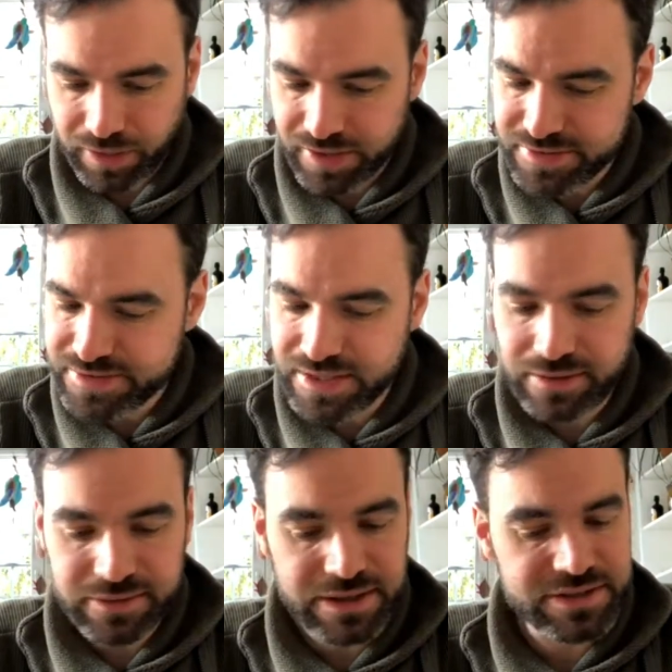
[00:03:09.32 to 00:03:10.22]

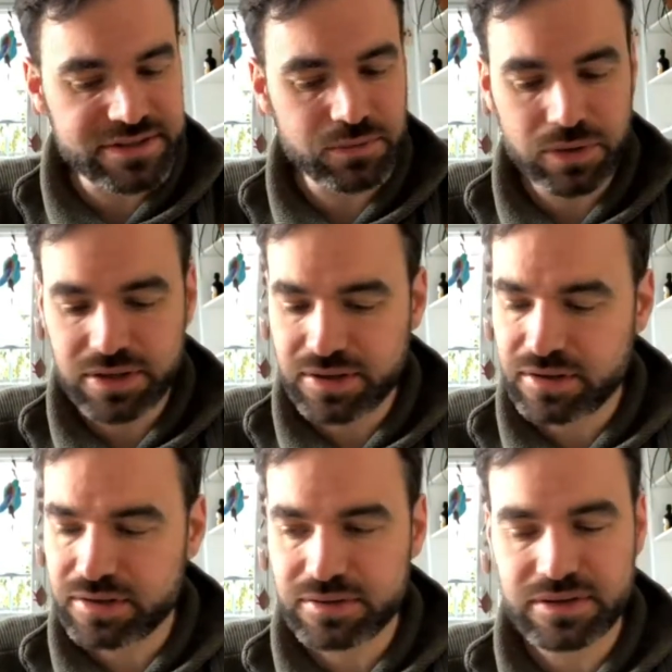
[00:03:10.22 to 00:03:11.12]
Still there's the wooden
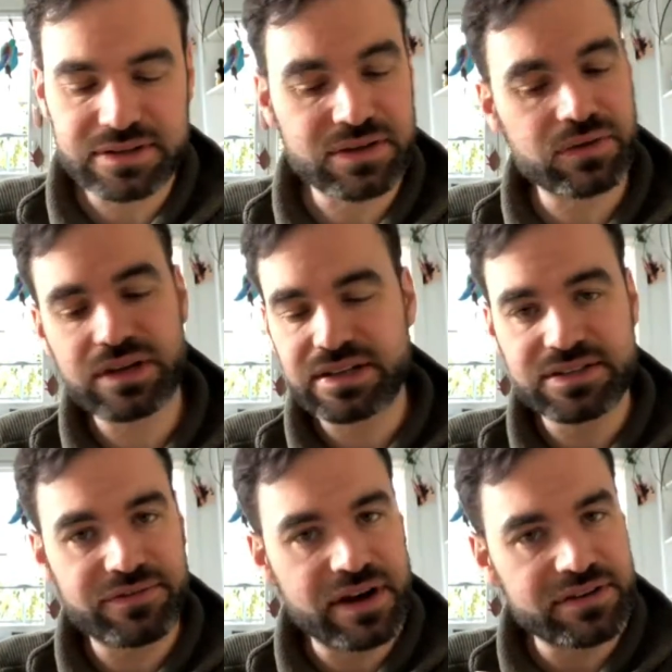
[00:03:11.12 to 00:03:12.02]
note, so
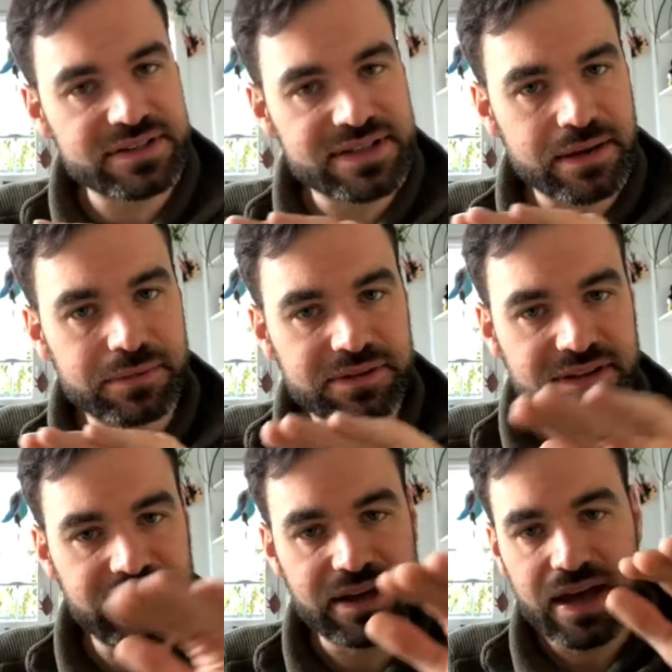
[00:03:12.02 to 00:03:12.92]
it's a very stable
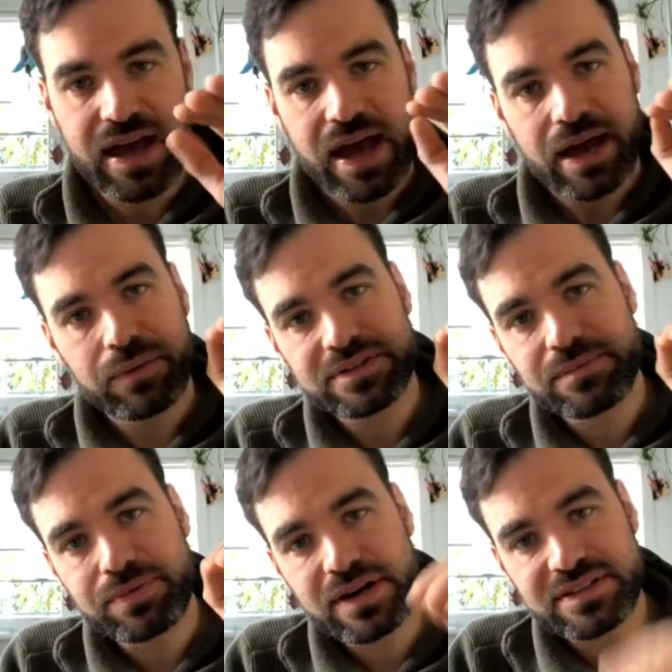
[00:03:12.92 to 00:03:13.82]
tea. And what's
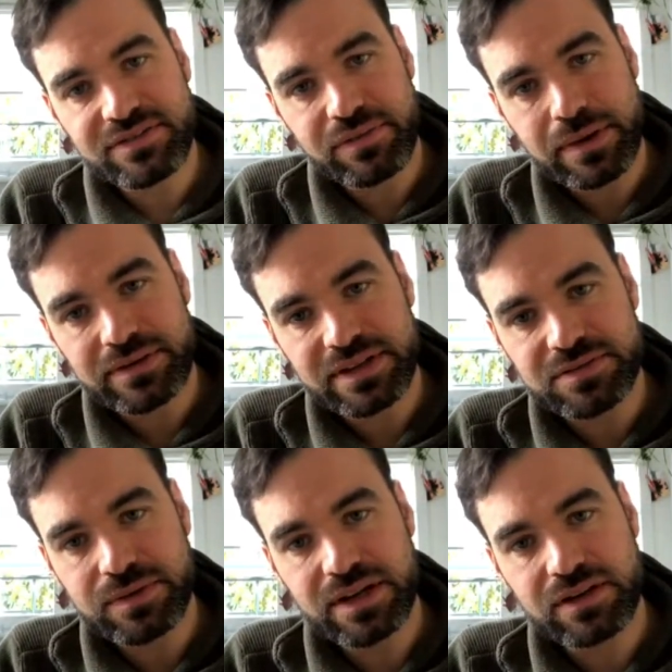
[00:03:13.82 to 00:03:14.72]
impressive about
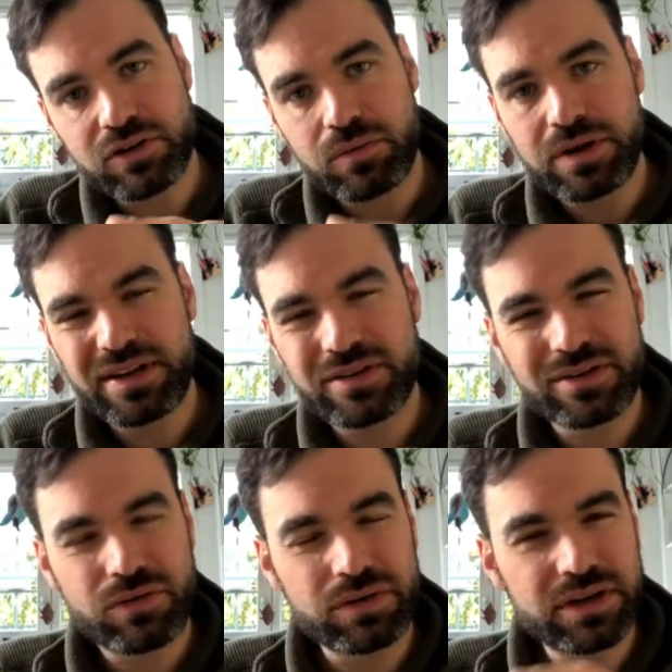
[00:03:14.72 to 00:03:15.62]
this one here, normally you
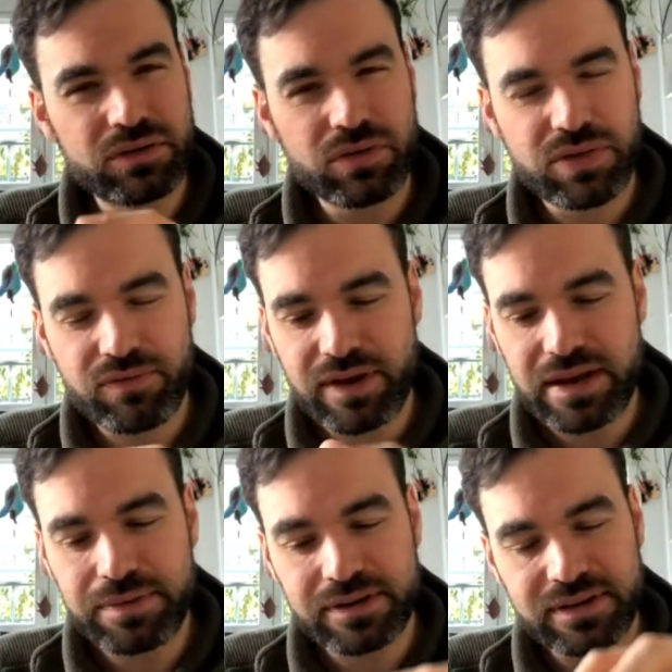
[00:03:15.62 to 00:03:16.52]
can only do
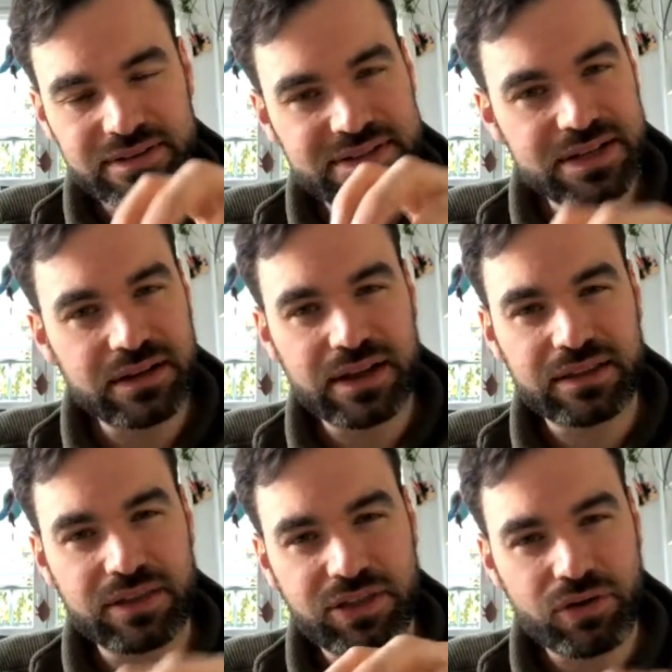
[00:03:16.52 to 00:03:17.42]
3, but still at
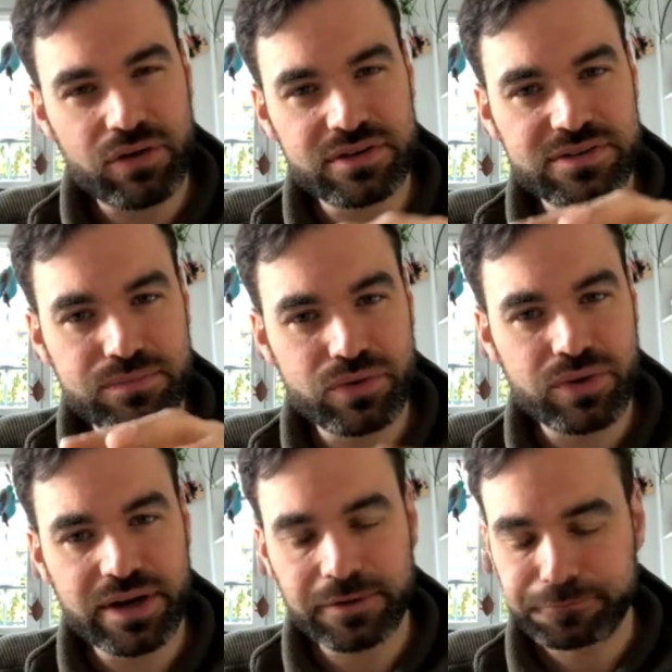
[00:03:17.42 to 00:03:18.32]
the third
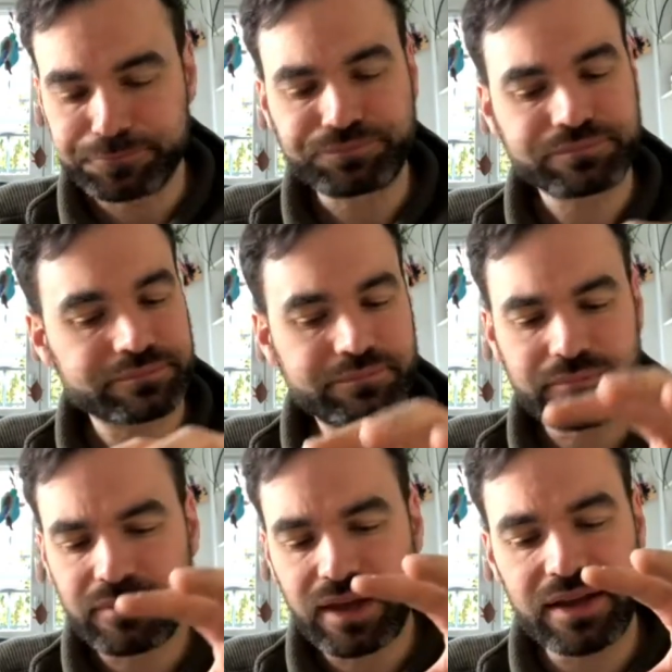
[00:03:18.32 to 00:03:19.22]
brewing,
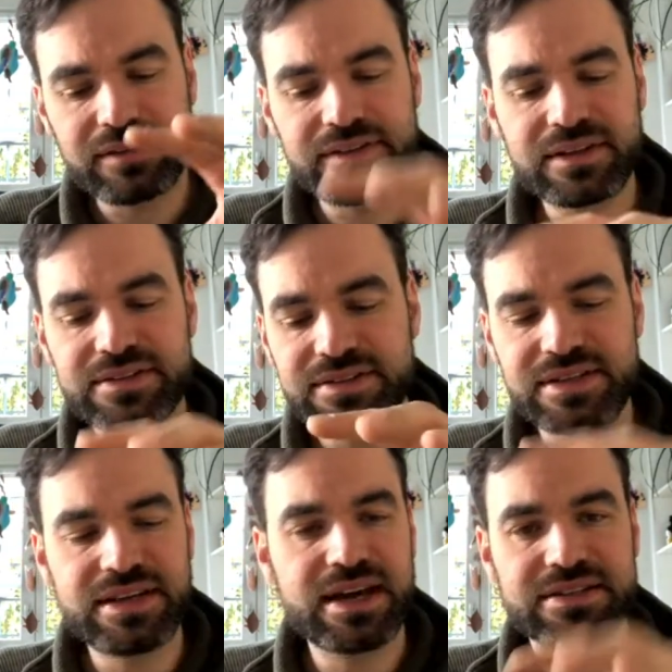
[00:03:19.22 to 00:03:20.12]
this
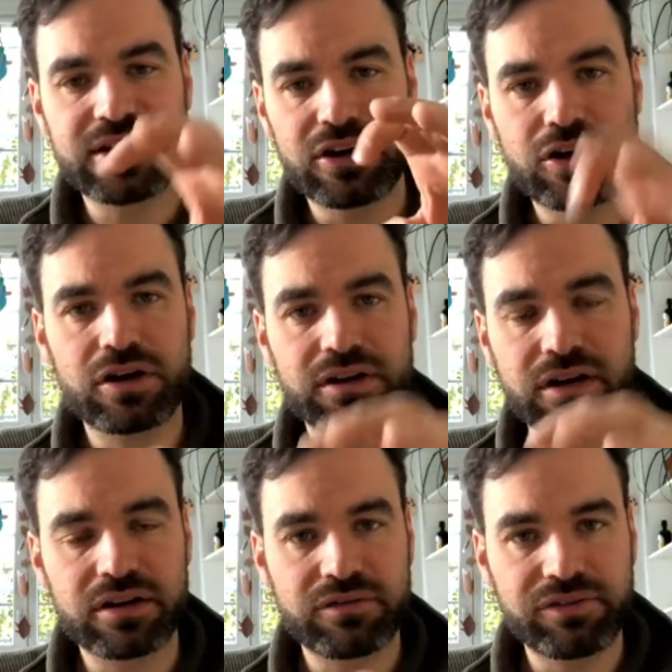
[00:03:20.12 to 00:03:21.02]
tea has a lot
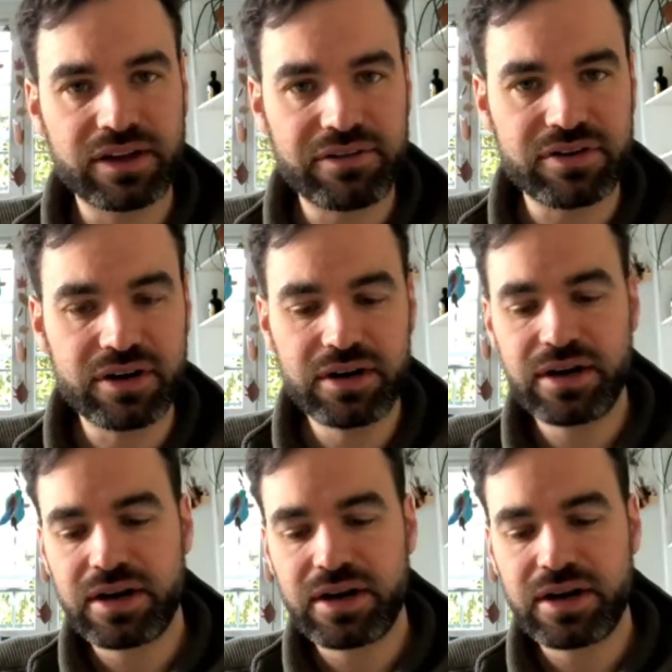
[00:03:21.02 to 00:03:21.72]
of flavor.